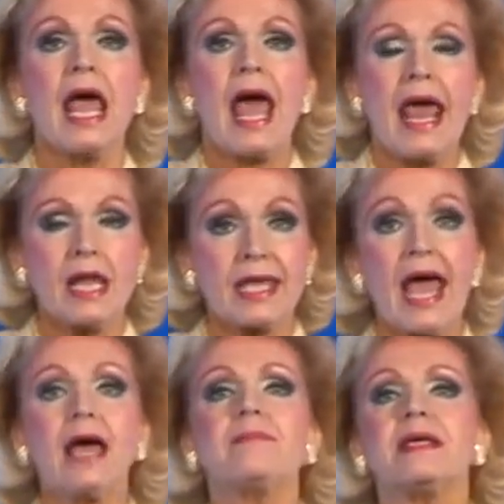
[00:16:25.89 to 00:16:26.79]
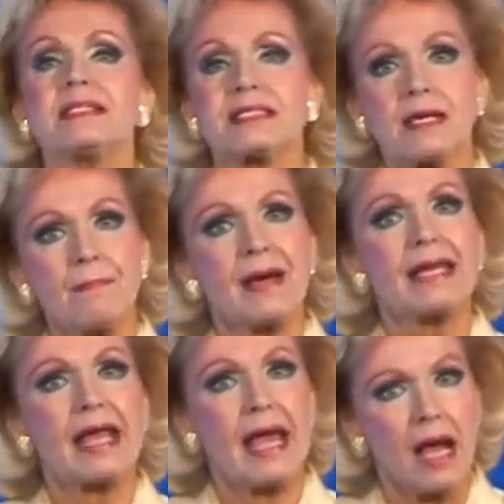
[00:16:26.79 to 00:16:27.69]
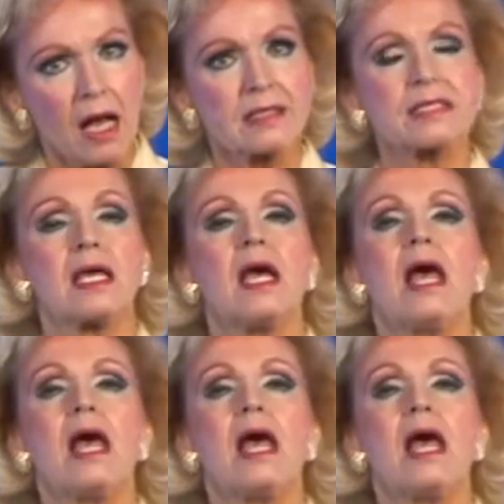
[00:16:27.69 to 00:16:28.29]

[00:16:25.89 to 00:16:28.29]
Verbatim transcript: And it can be somebody else